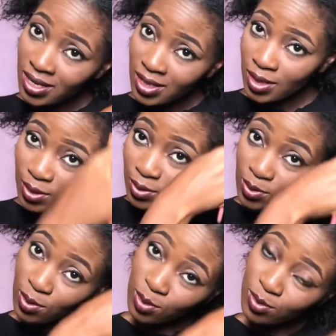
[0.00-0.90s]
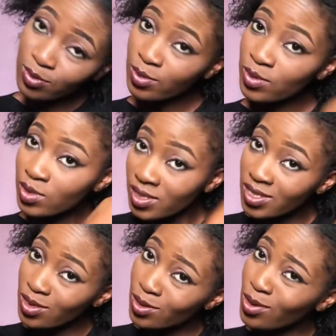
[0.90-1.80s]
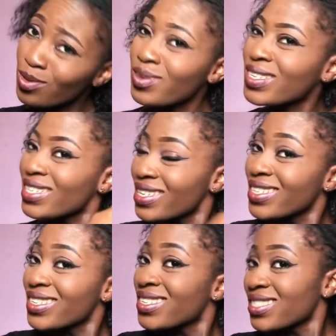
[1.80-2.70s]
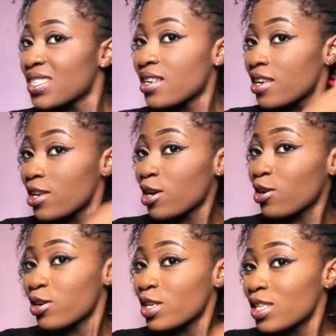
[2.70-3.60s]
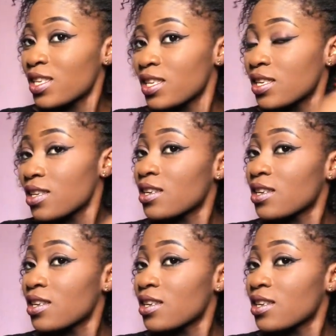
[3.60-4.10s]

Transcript: So you know, it hurts,